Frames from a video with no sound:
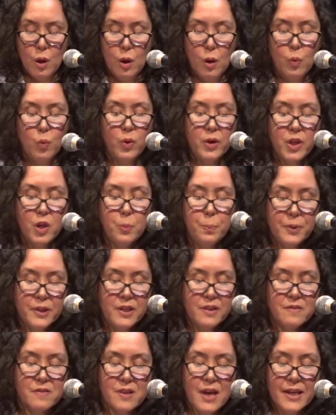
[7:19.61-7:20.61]
Will you
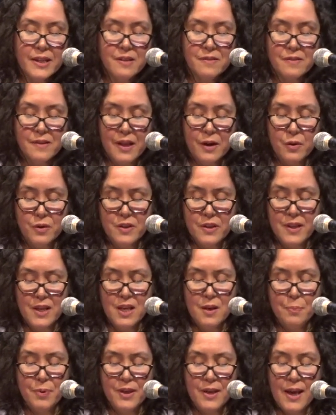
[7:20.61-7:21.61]
please sign this letter to the
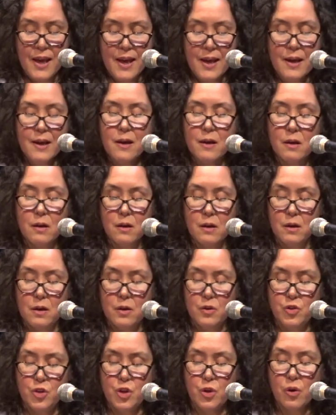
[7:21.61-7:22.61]
EPA,
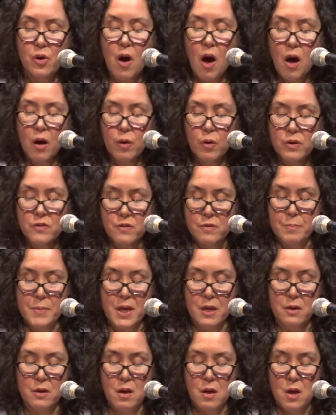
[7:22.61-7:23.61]
to your
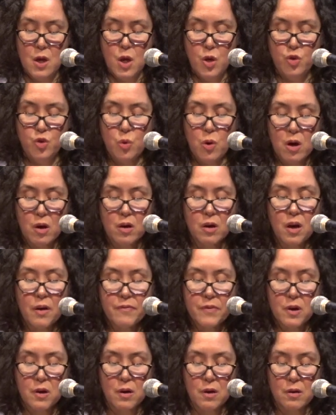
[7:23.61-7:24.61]
congressman, to our
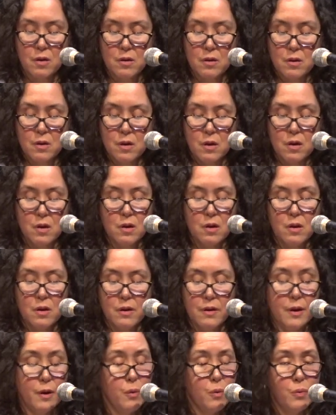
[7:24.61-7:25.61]
governor?
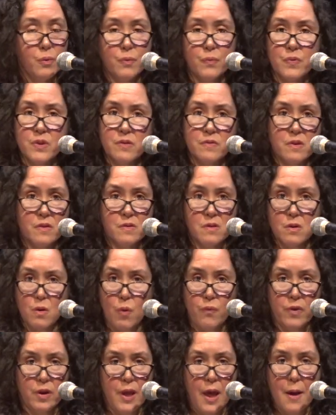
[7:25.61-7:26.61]
No, this isn't
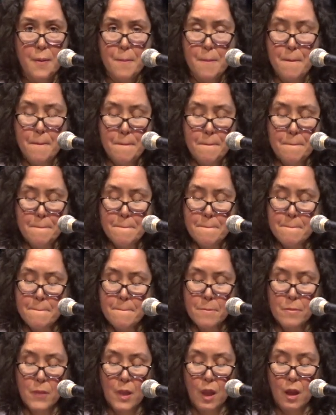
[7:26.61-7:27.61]
over yet.
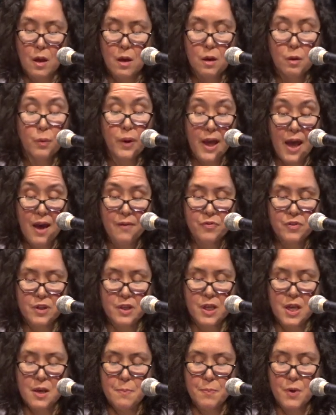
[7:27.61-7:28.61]
We have to
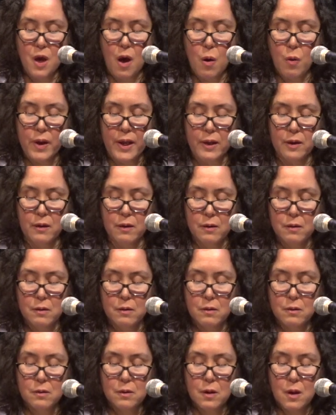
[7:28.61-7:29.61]
keep going.
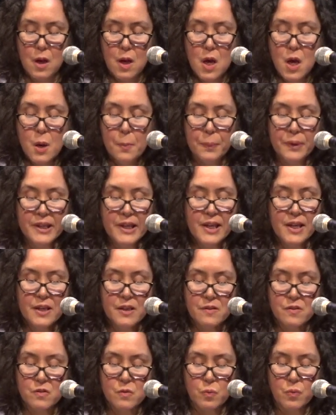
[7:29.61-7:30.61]

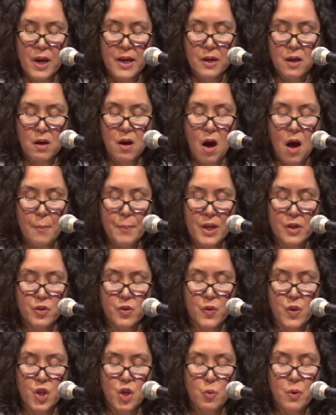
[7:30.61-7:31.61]
Please write a comment to
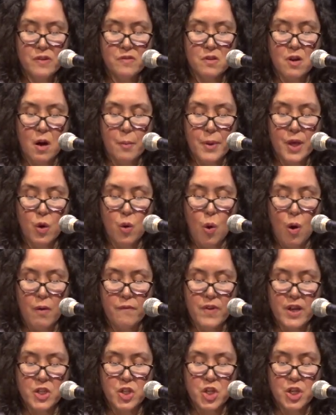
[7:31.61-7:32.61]
the U.S. Army Corps
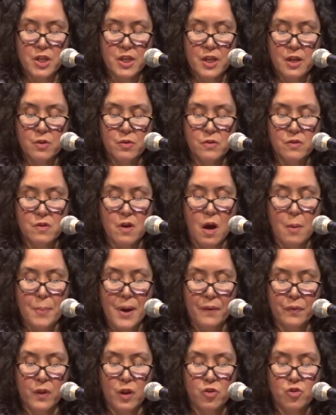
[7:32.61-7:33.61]
of Engineers
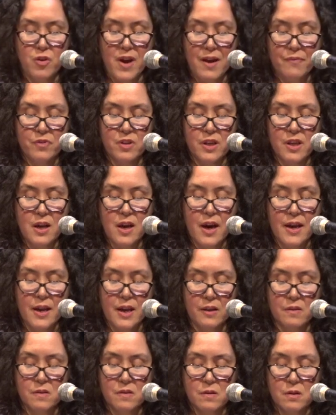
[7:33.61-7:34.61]
about the draft
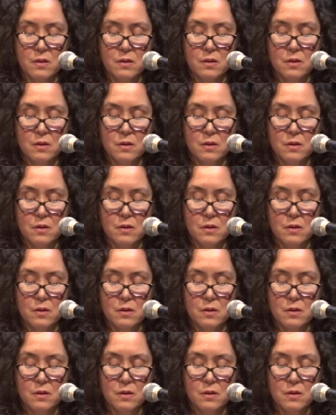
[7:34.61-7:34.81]
EIS.